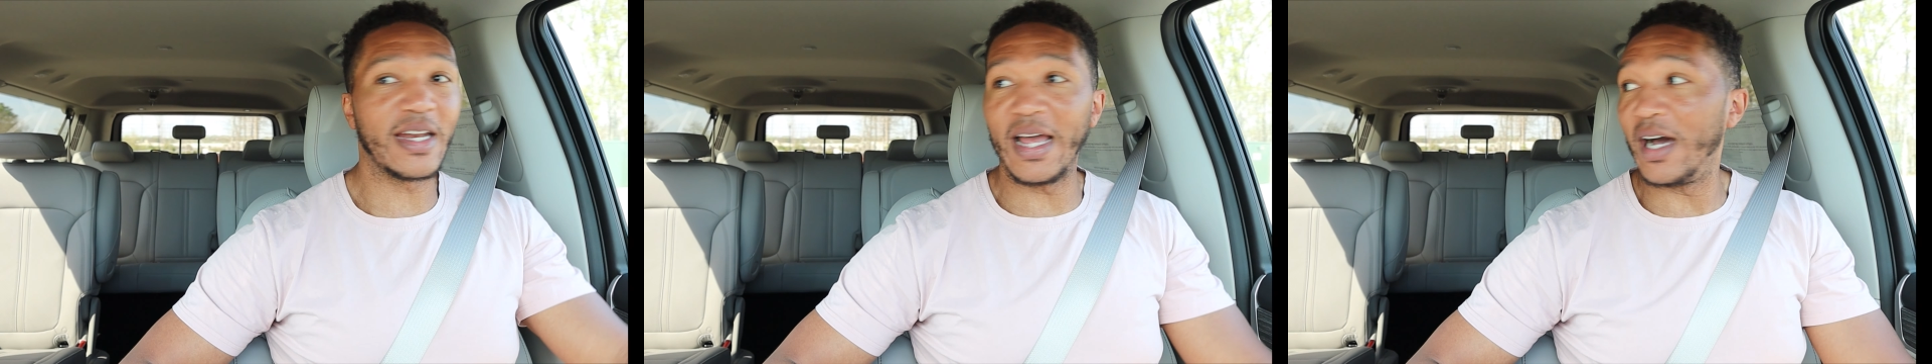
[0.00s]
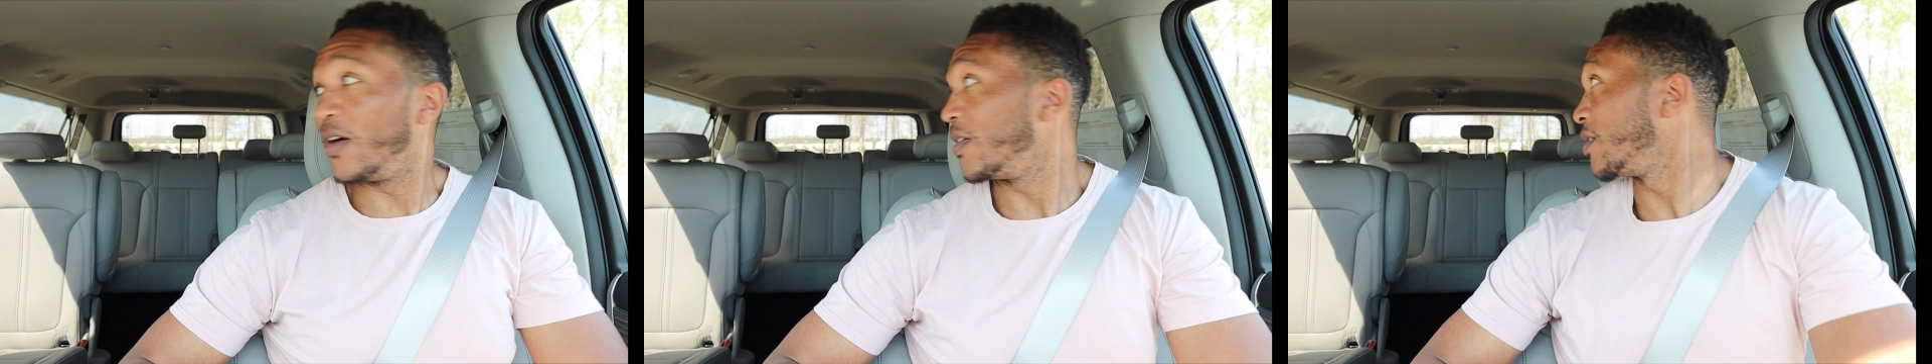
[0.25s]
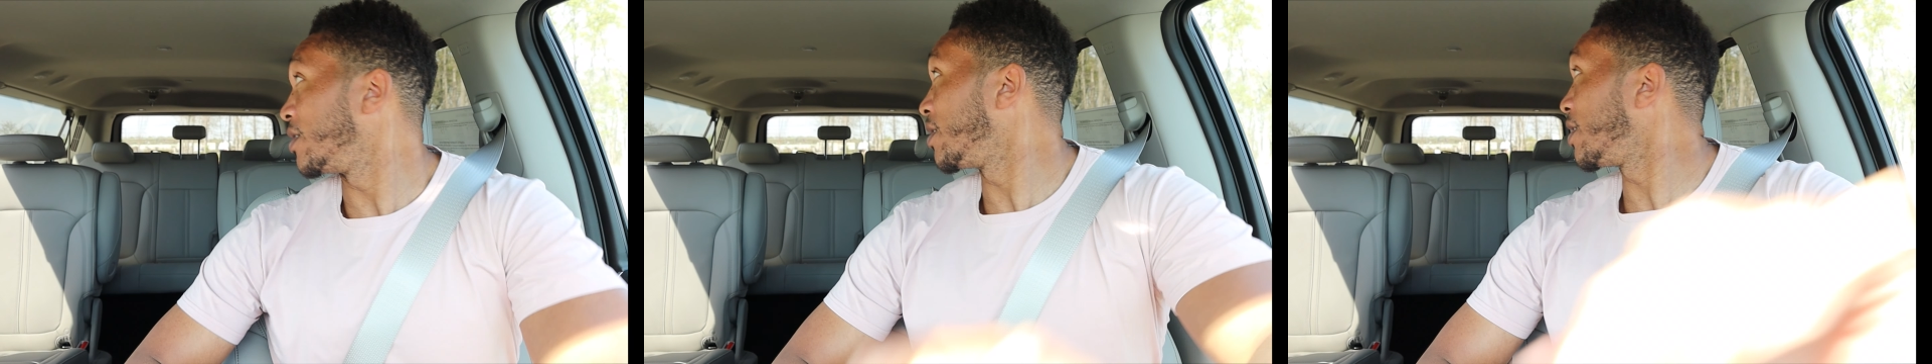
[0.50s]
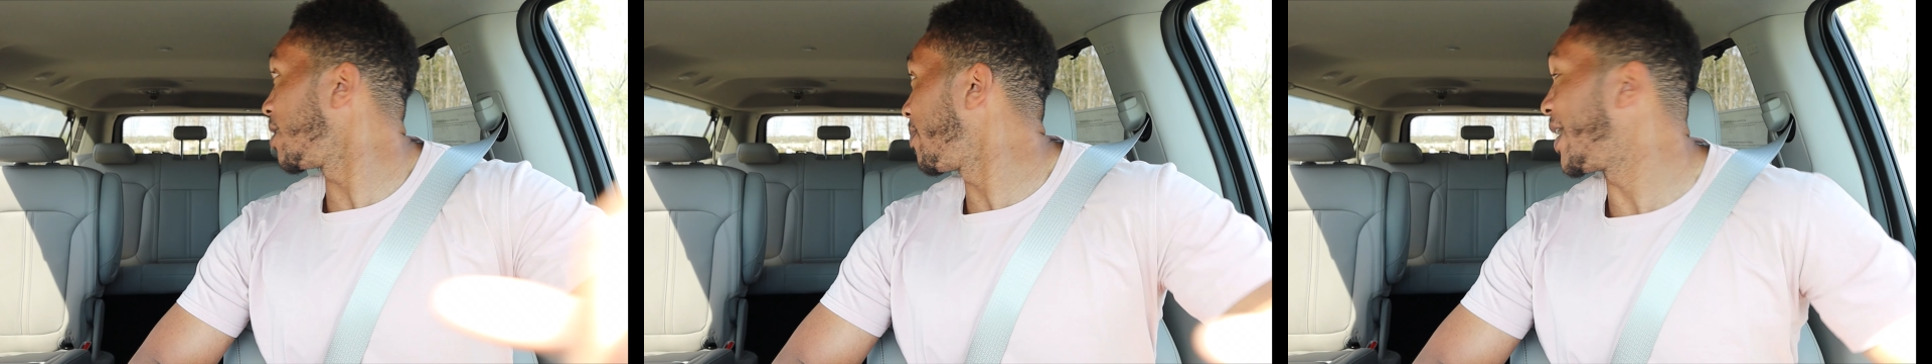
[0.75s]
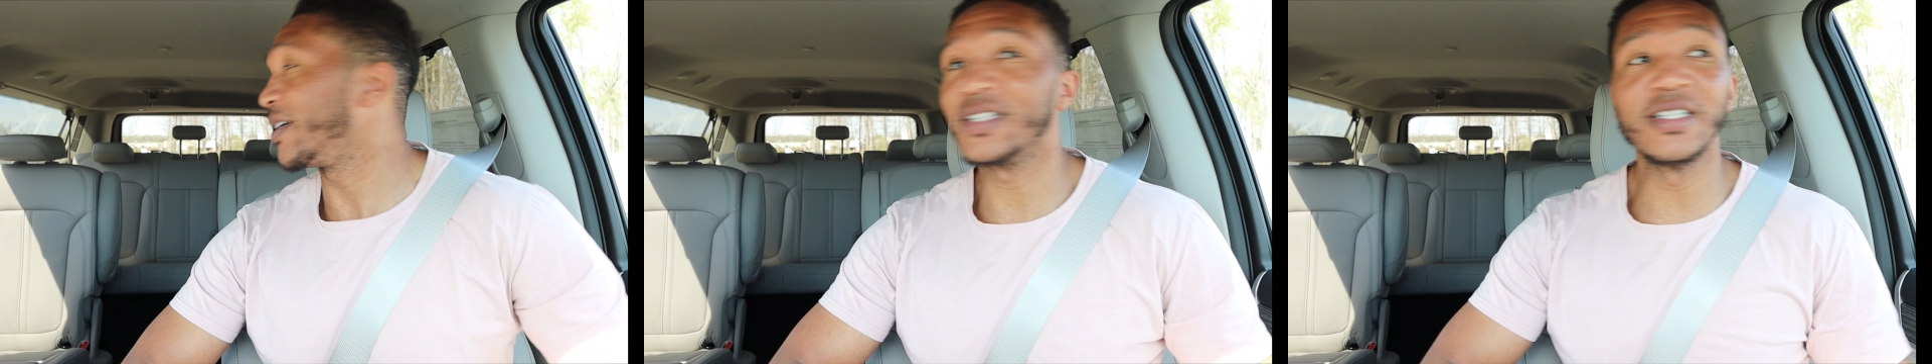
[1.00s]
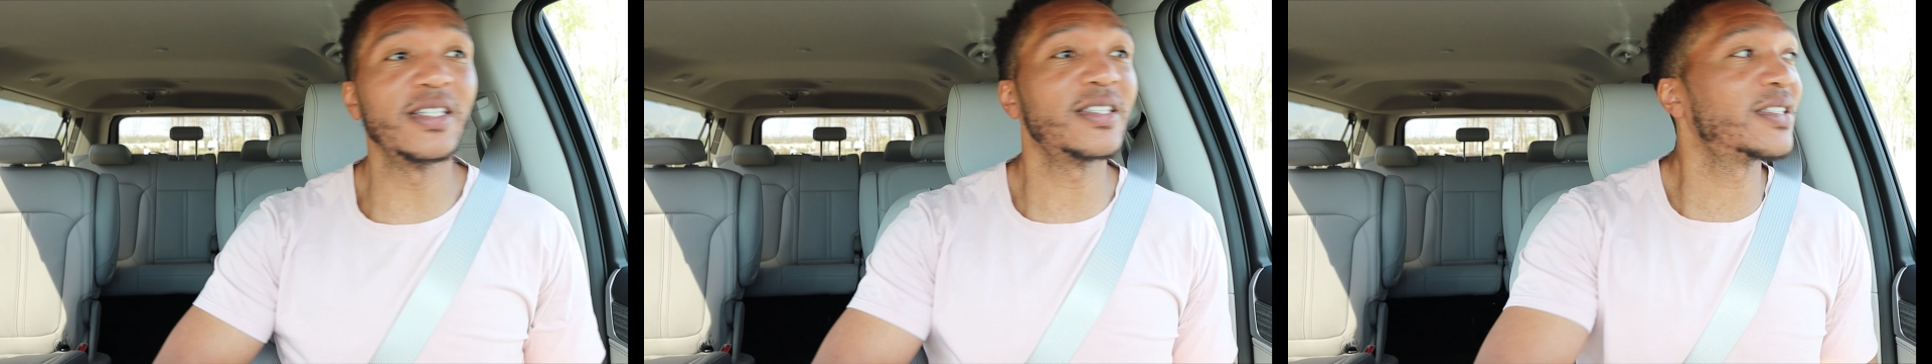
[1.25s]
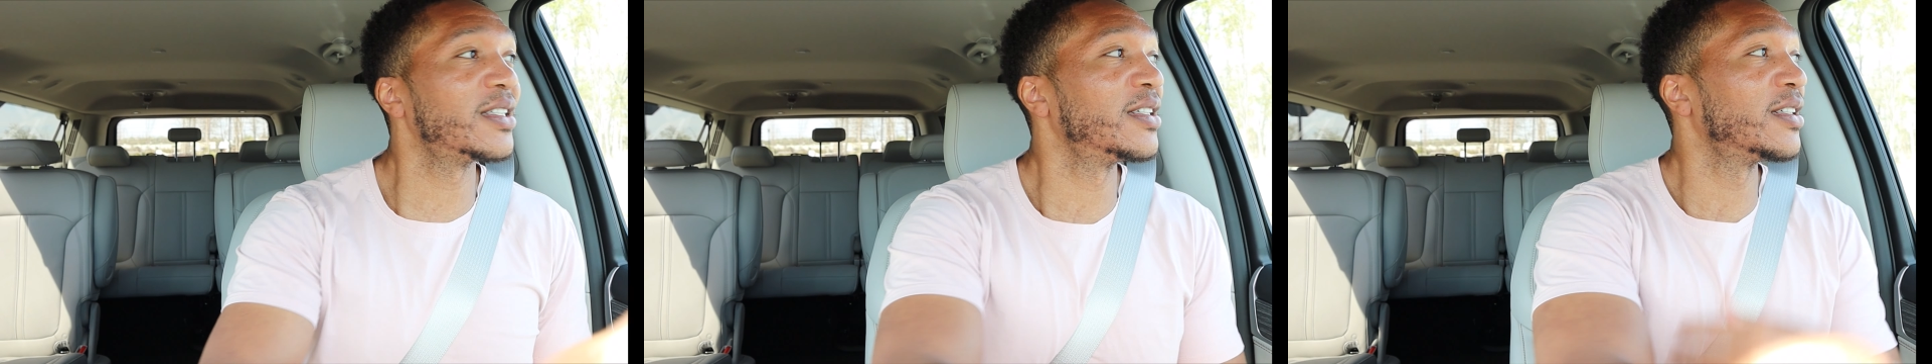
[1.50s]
now about this